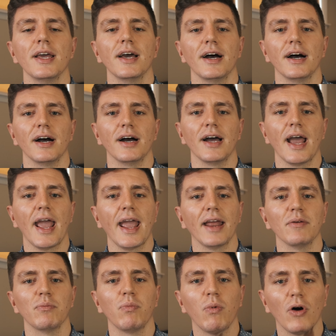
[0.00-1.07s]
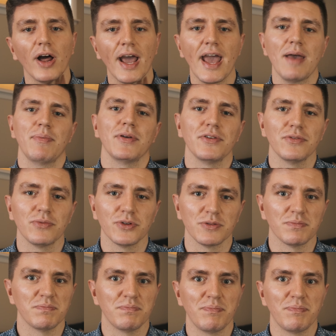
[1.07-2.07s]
and what happened was